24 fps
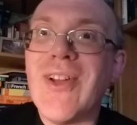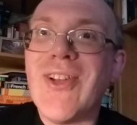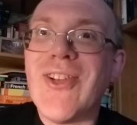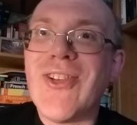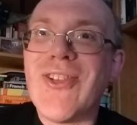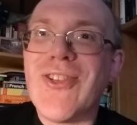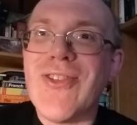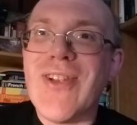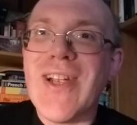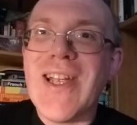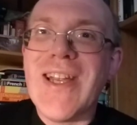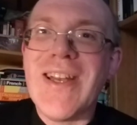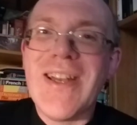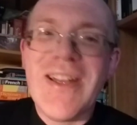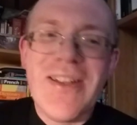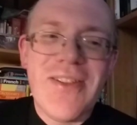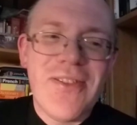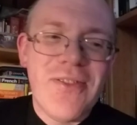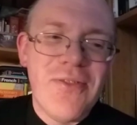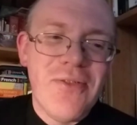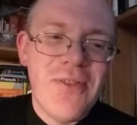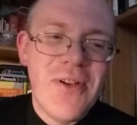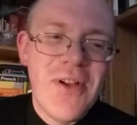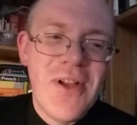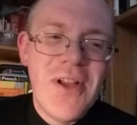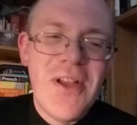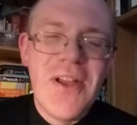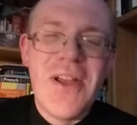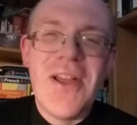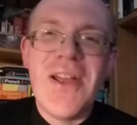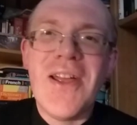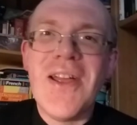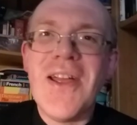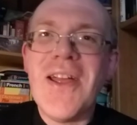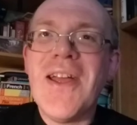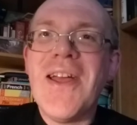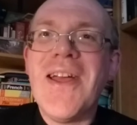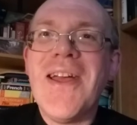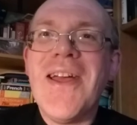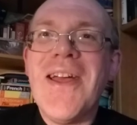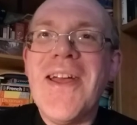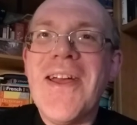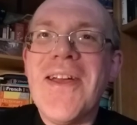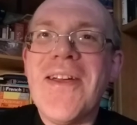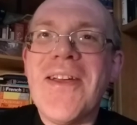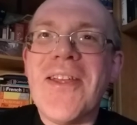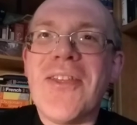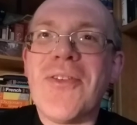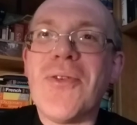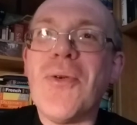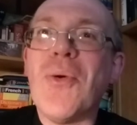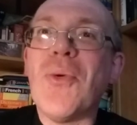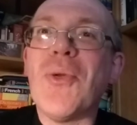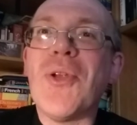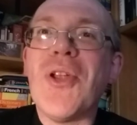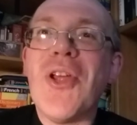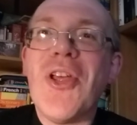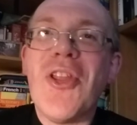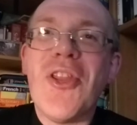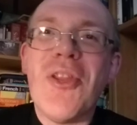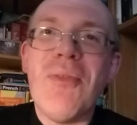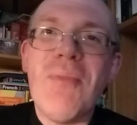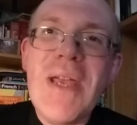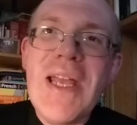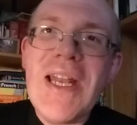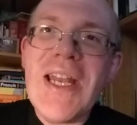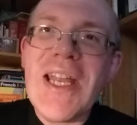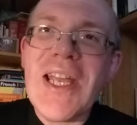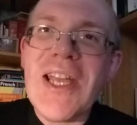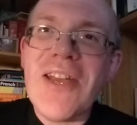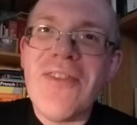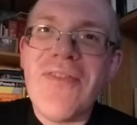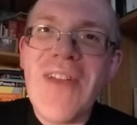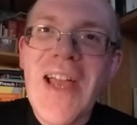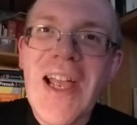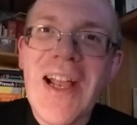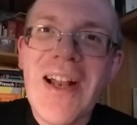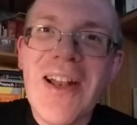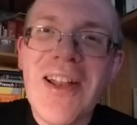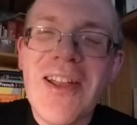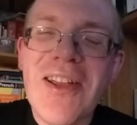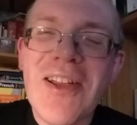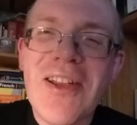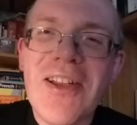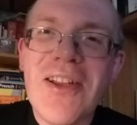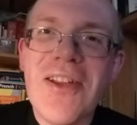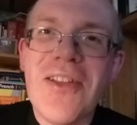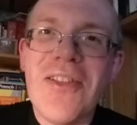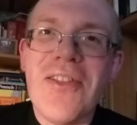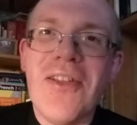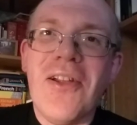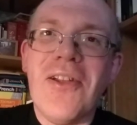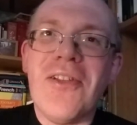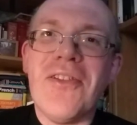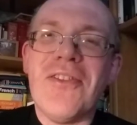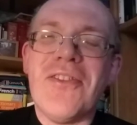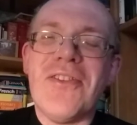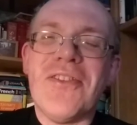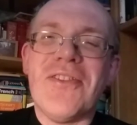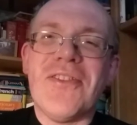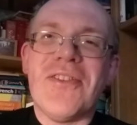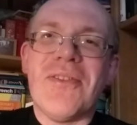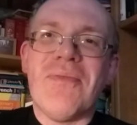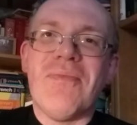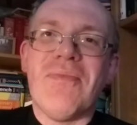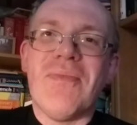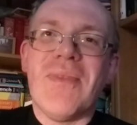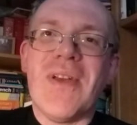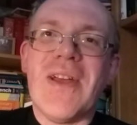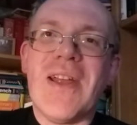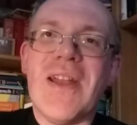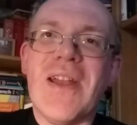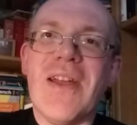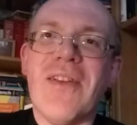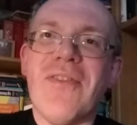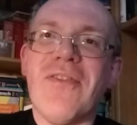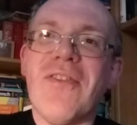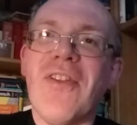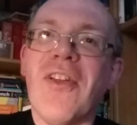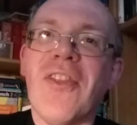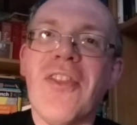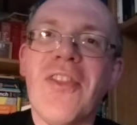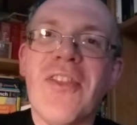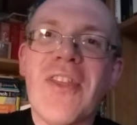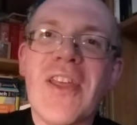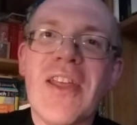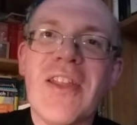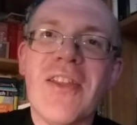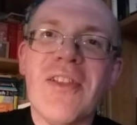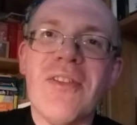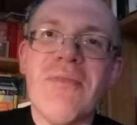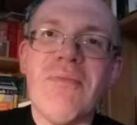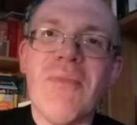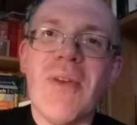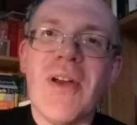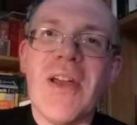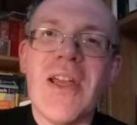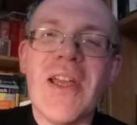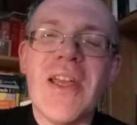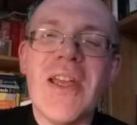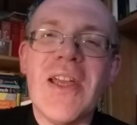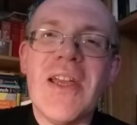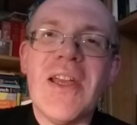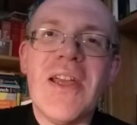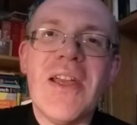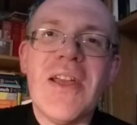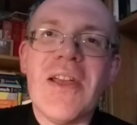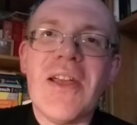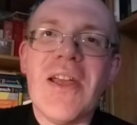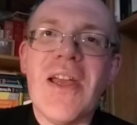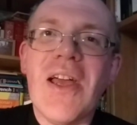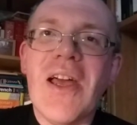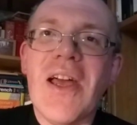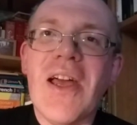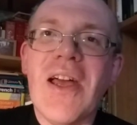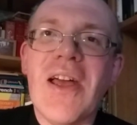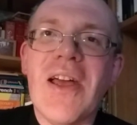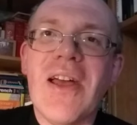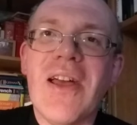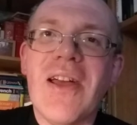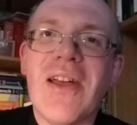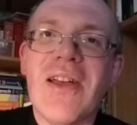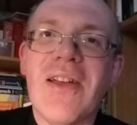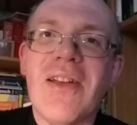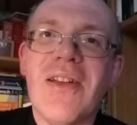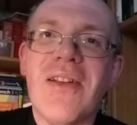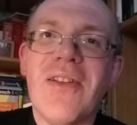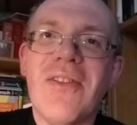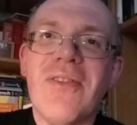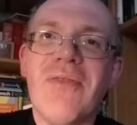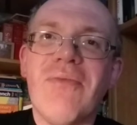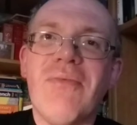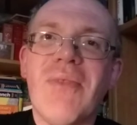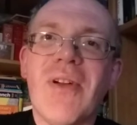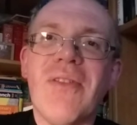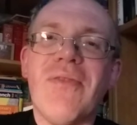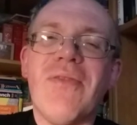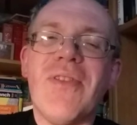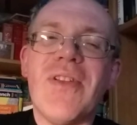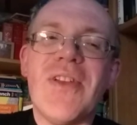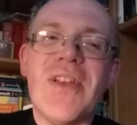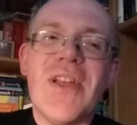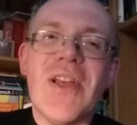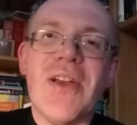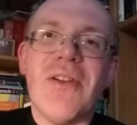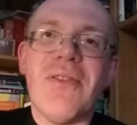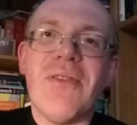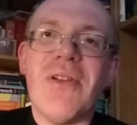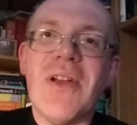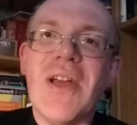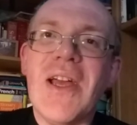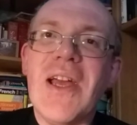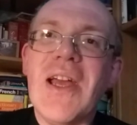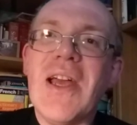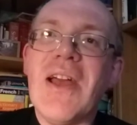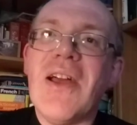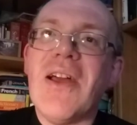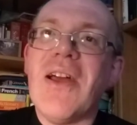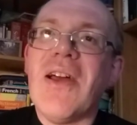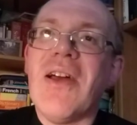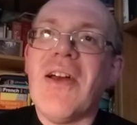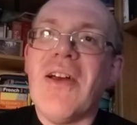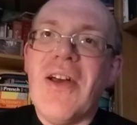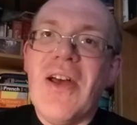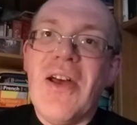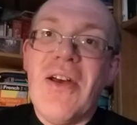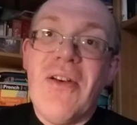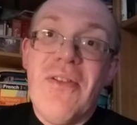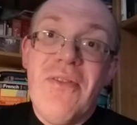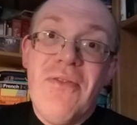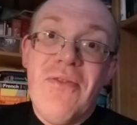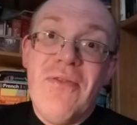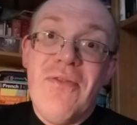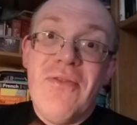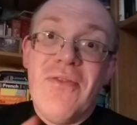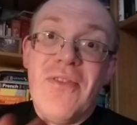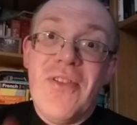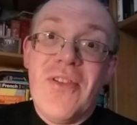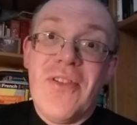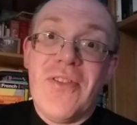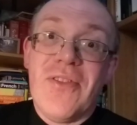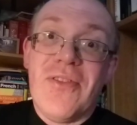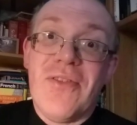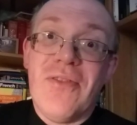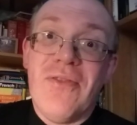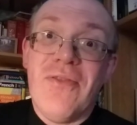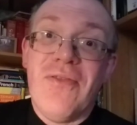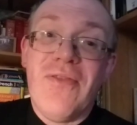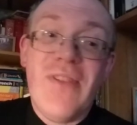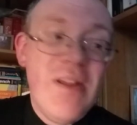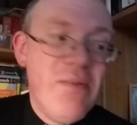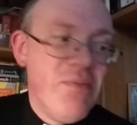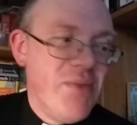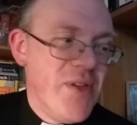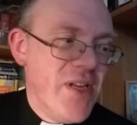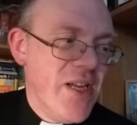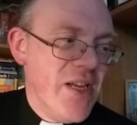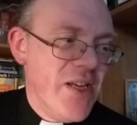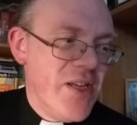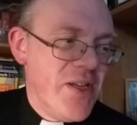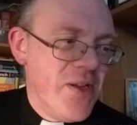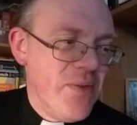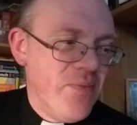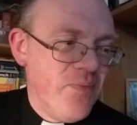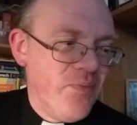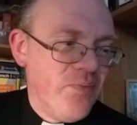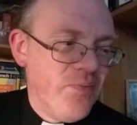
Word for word: screen. It's called. It's called The Meaning of Anglican Catholicism, and I rather think that my uh, my video uh, has flipped it